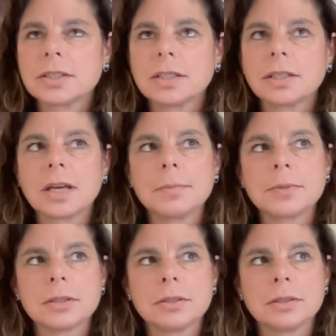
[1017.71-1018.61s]
and it
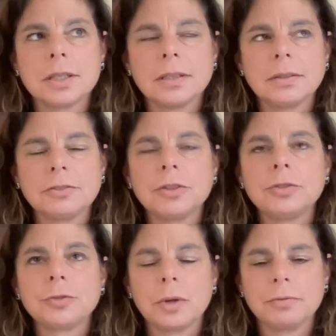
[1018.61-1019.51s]
comes in a few
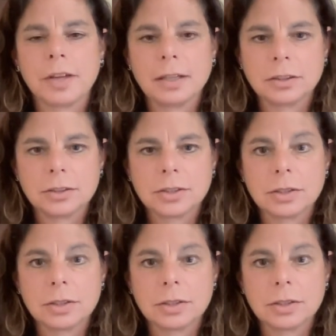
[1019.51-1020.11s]
form factors.